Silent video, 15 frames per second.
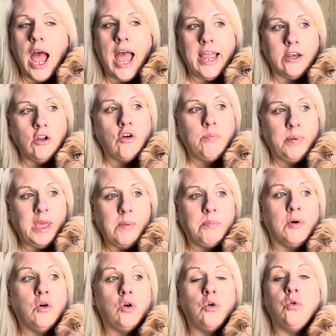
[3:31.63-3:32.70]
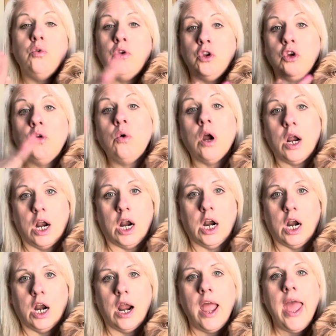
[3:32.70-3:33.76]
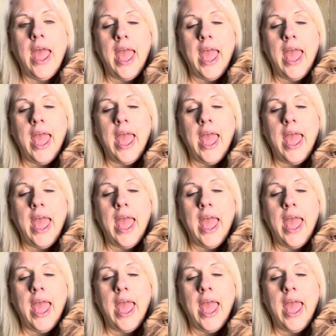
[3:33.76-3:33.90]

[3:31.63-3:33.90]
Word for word: I knew people who knew her